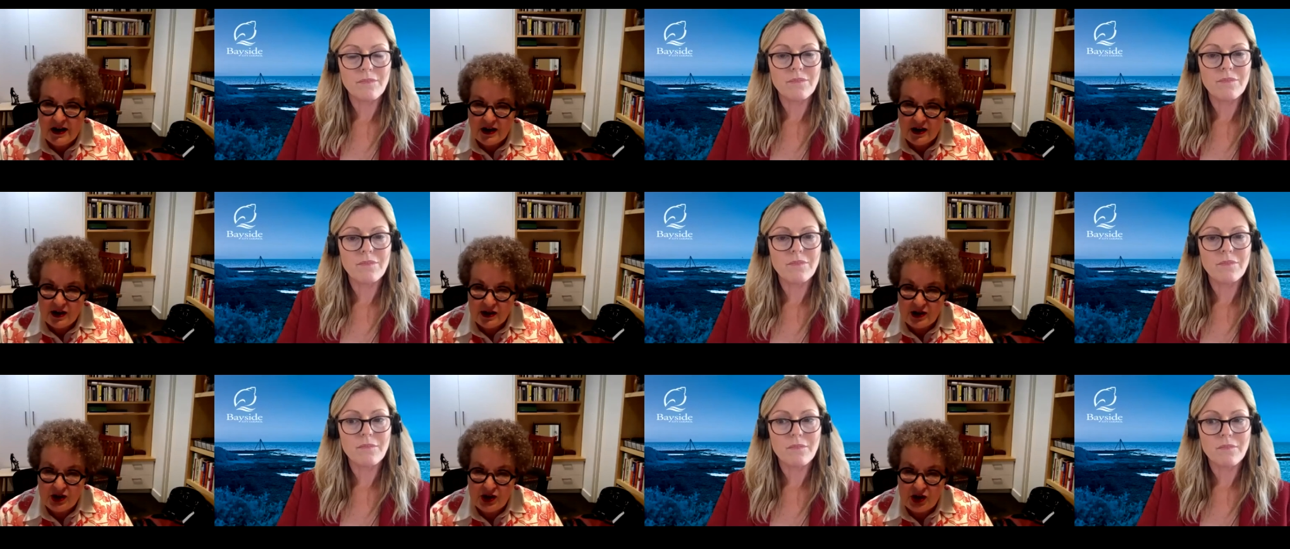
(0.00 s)

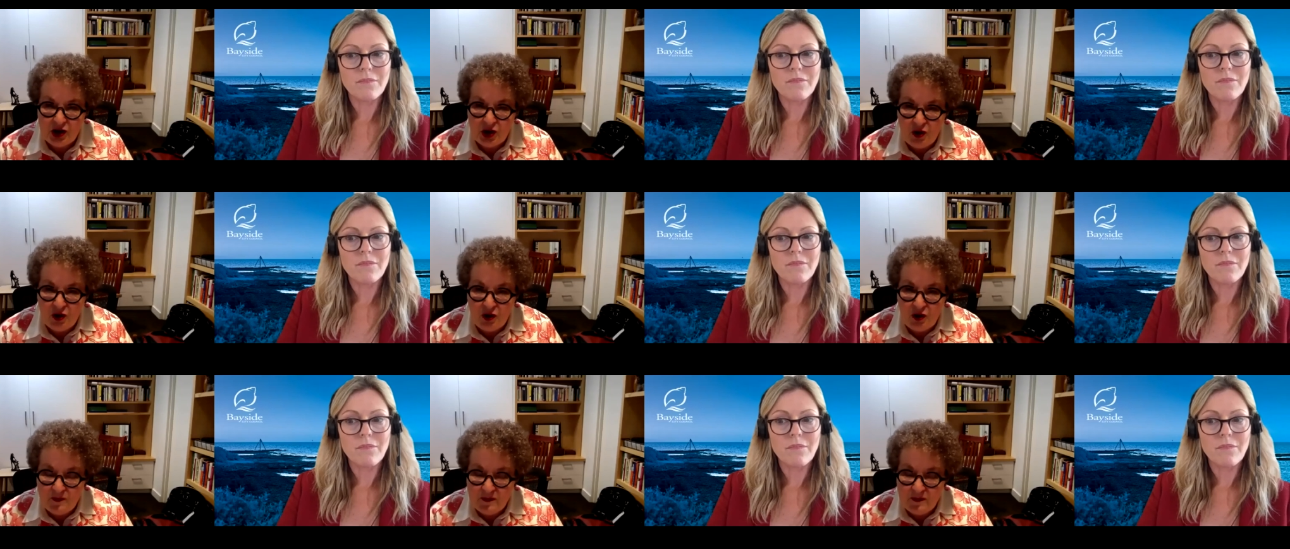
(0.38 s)

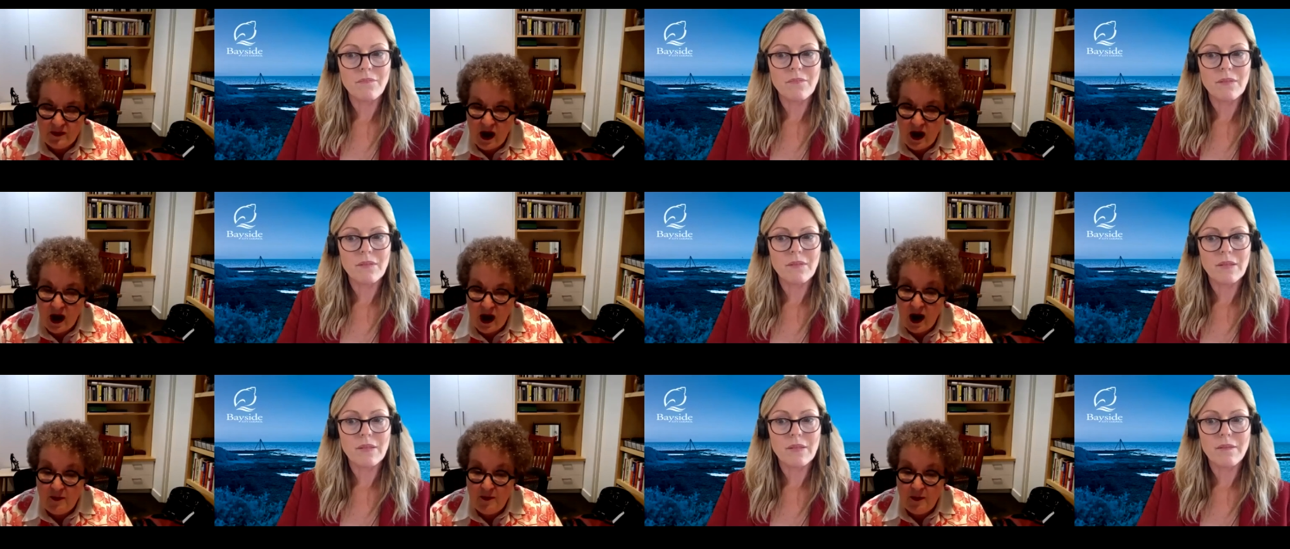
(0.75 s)
Speaker 1: So
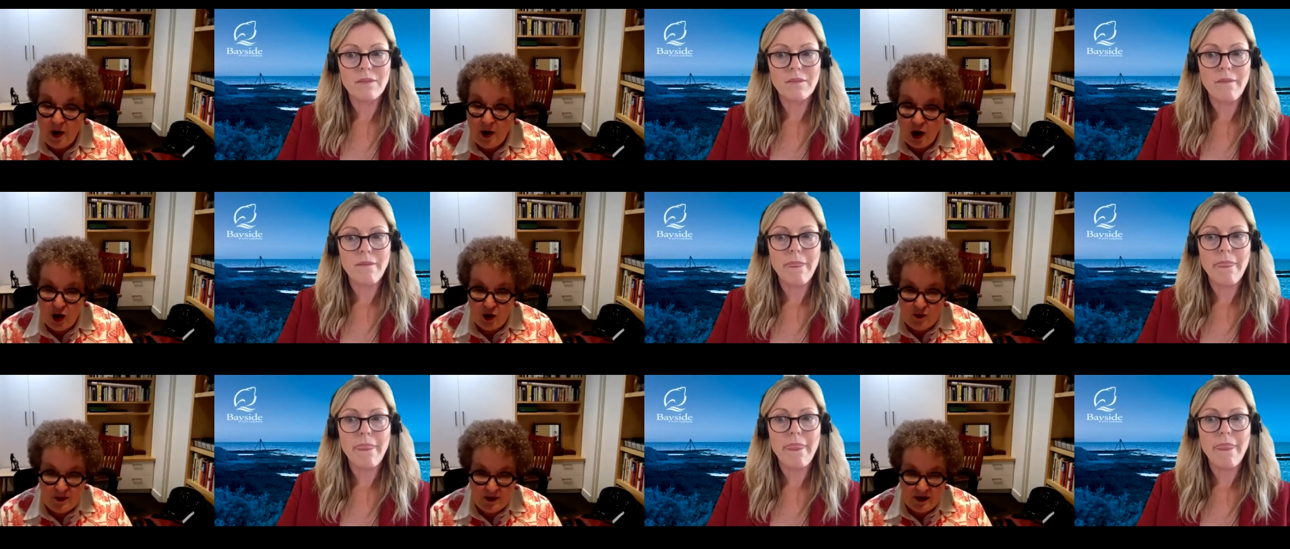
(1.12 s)
I'm
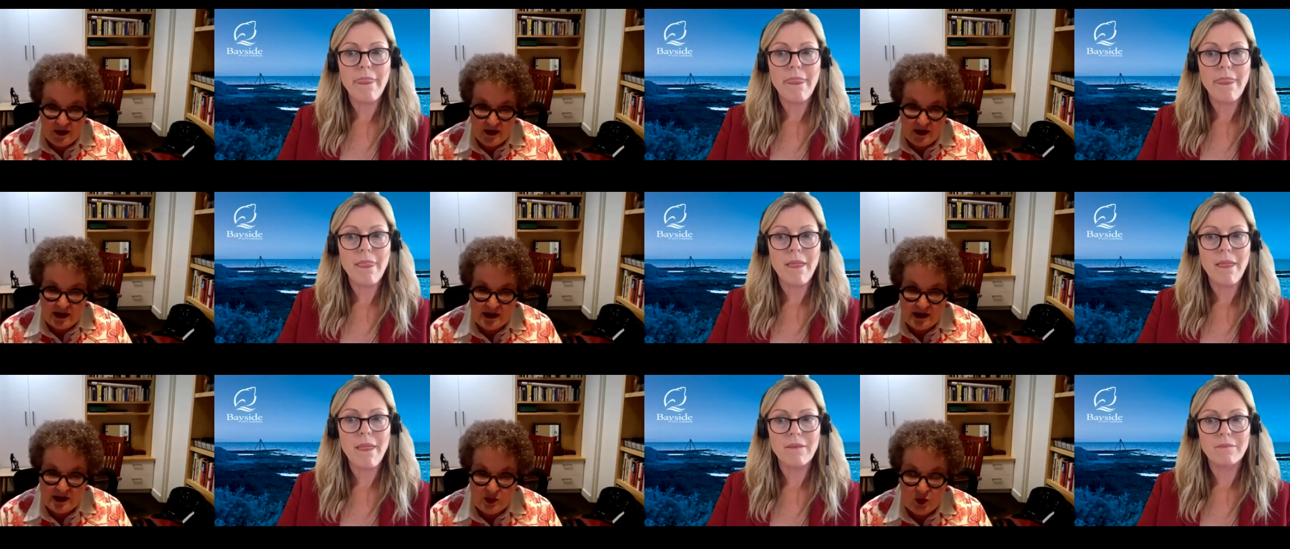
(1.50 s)
hoping
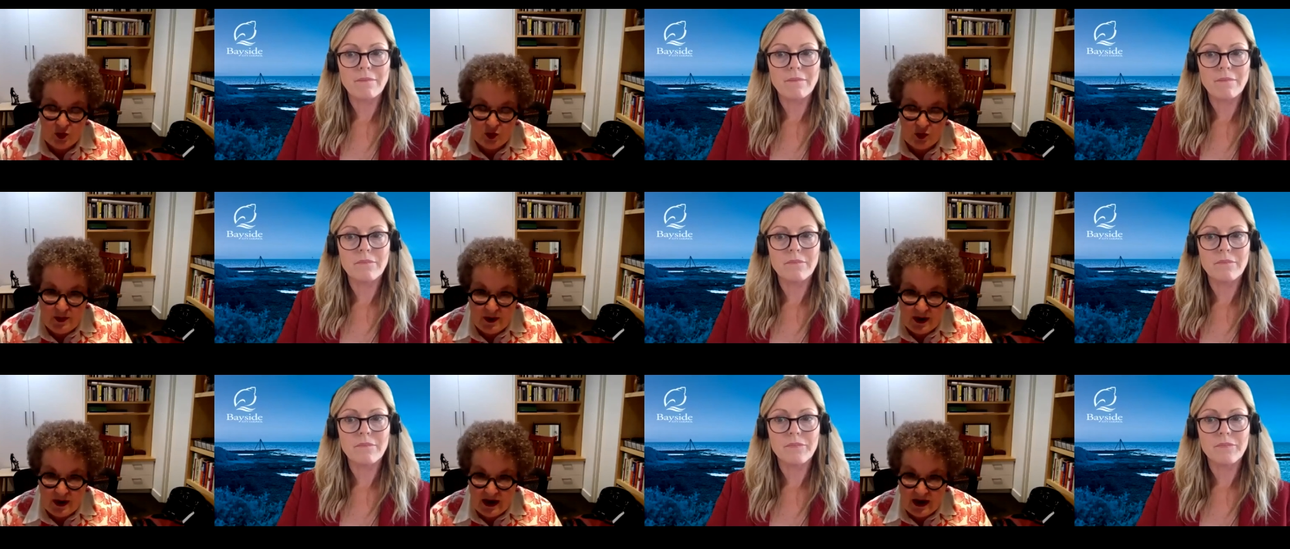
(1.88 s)
this will
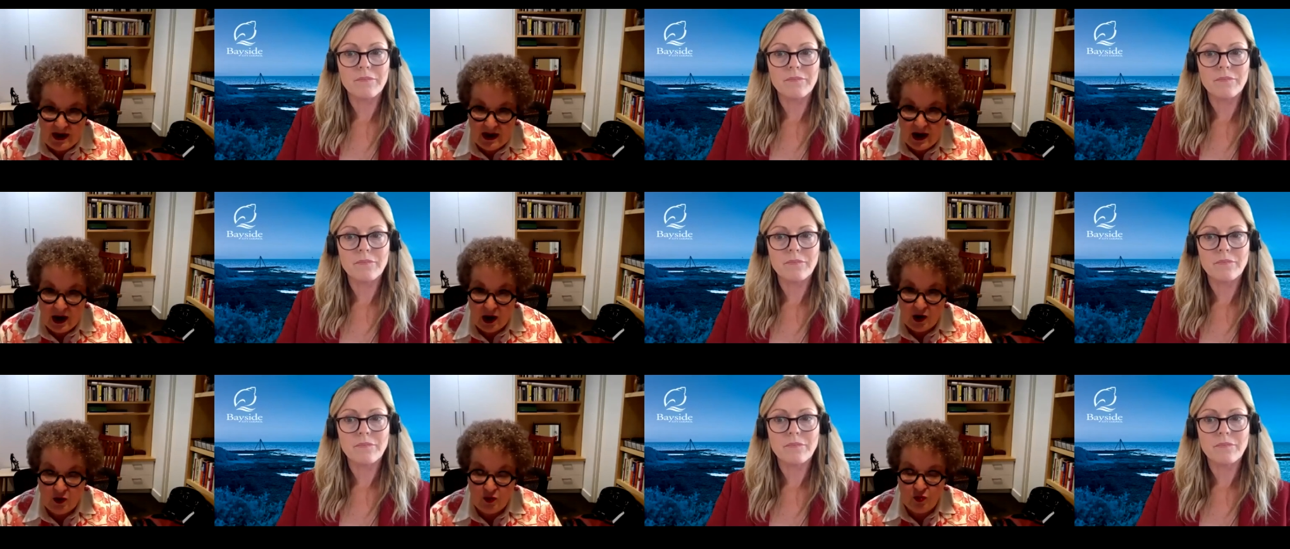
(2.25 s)
be
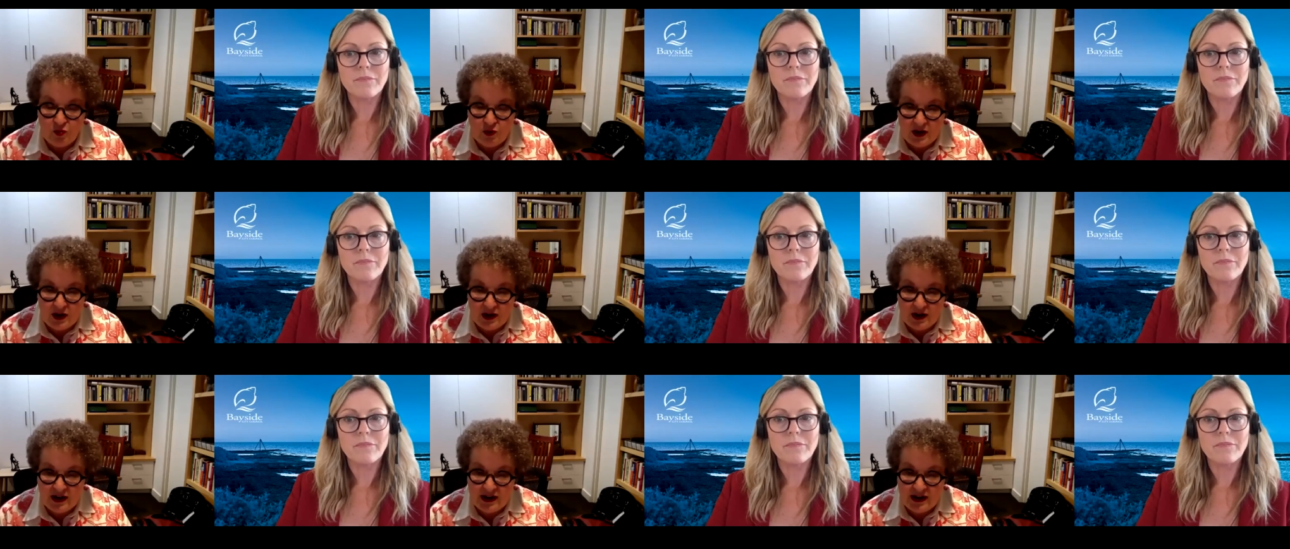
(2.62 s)
a
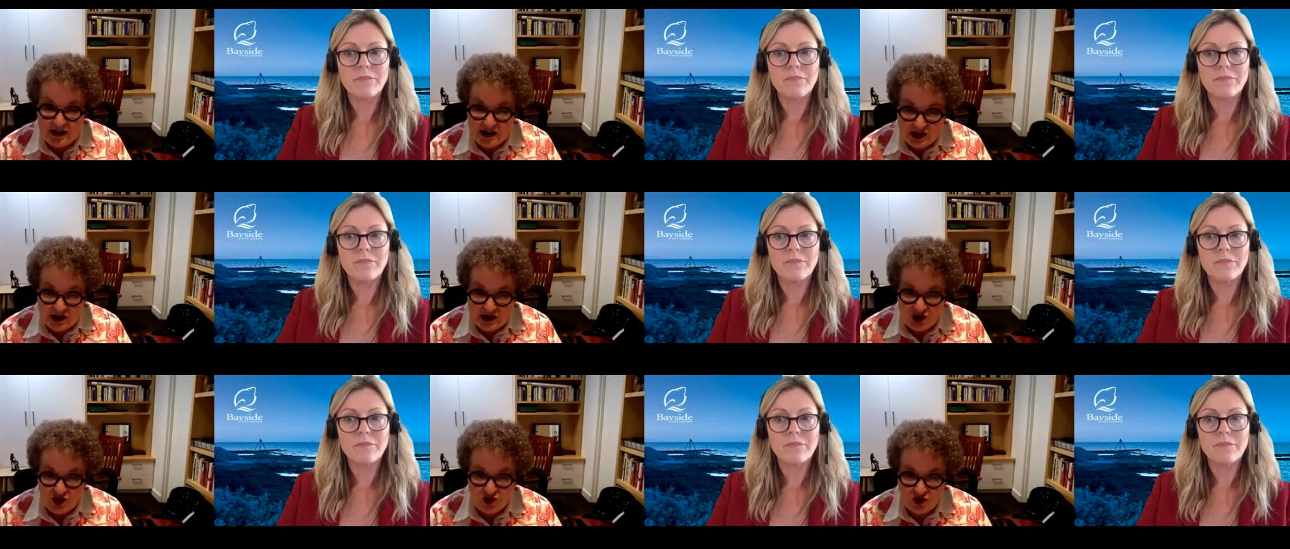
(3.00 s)
really
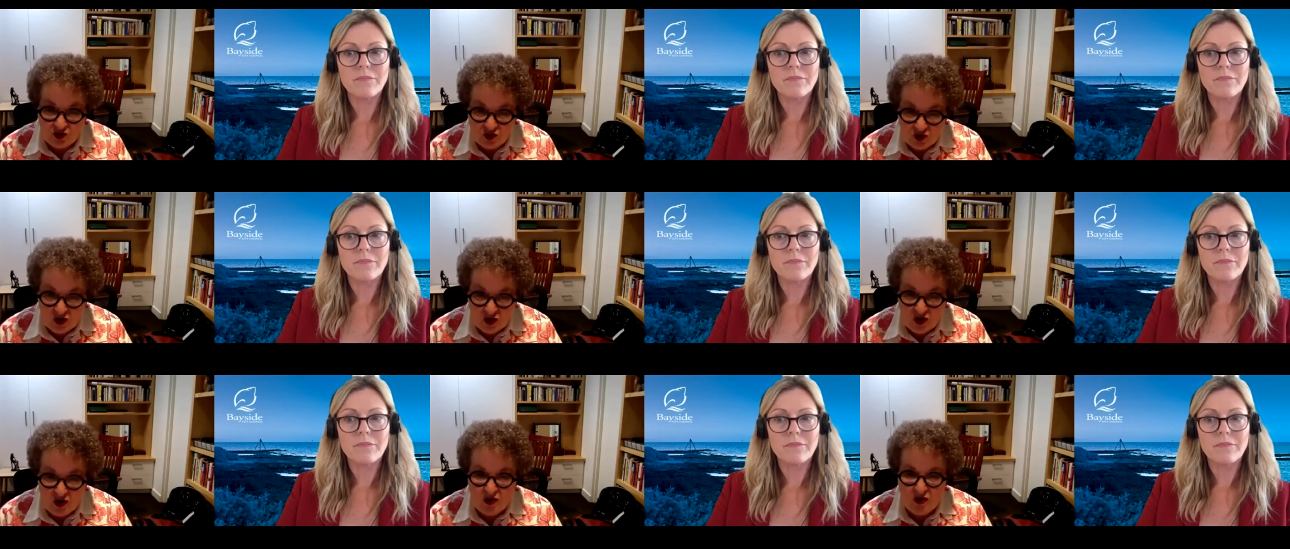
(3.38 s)

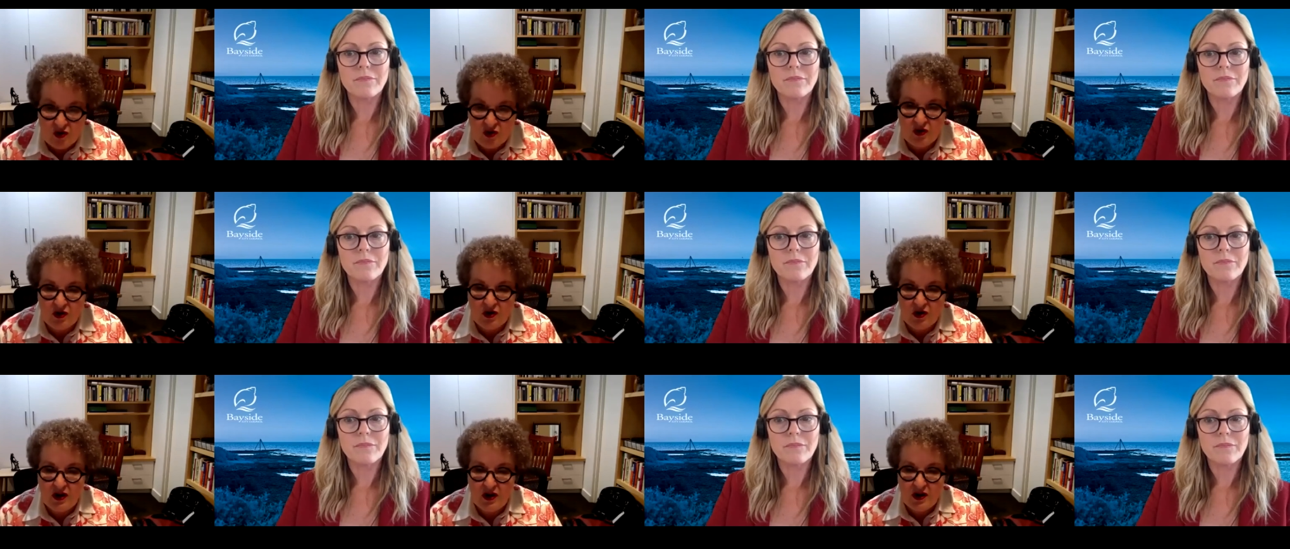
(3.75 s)

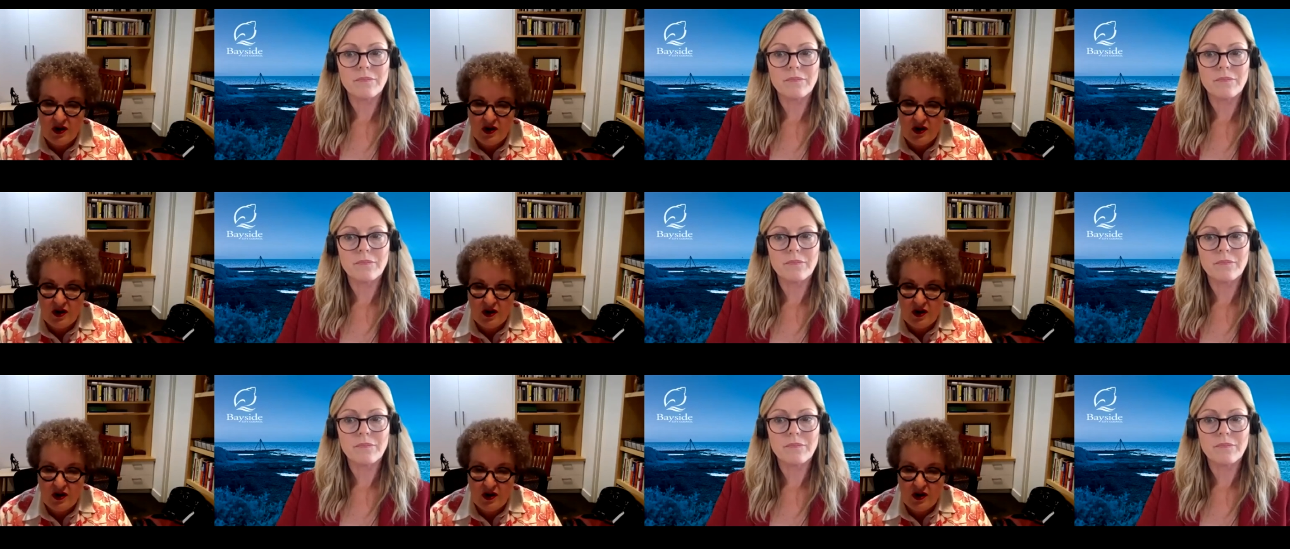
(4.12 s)
strong